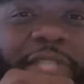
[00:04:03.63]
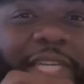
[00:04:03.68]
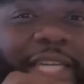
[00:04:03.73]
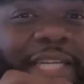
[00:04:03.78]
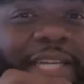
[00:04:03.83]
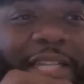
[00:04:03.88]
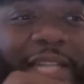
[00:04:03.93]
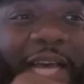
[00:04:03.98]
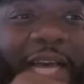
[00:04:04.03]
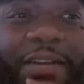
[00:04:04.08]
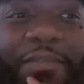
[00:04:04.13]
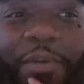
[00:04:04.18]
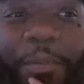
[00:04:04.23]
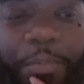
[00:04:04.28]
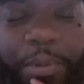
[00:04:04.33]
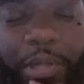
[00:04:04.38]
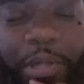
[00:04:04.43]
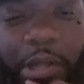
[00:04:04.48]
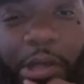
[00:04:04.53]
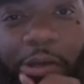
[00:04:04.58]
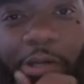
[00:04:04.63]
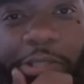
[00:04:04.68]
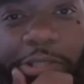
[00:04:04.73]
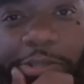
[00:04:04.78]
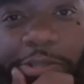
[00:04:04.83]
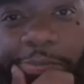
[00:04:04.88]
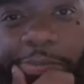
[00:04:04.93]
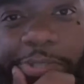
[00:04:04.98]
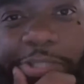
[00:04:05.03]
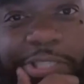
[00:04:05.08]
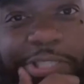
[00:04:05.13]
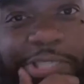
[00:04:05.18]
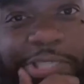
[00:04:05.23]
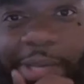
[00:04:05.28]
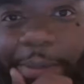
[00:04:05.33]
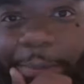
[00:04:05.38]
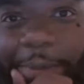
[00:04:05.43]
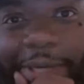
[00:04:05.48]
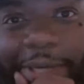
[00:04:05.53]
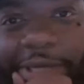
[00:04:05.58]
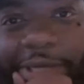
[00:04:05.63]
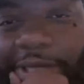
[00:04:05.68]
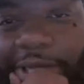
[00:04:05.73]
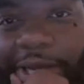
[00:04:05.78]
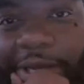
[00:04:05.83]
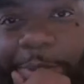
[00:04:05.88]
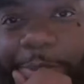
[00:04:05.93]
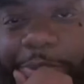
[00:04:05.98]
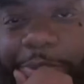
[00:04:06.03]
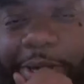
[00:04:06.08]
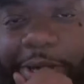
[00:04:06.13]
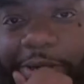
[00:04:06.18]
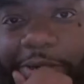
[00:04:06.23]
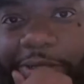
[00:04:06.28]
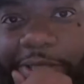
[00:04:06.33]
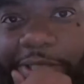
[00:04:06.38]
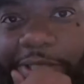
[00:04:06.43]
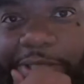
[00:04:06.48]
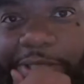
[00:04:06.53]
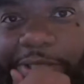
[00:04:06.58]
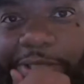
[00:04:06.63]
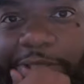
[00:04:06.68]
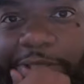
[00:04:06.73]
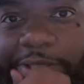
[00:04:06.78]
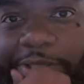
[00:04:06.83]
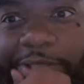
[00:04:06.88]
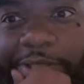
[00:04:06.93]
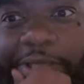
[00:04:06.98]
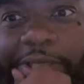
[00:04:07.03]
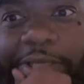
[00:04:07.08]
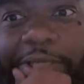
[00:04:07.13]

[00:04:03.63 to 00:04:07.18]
But you're getting a lot of applause, but you're not making a lot of progress.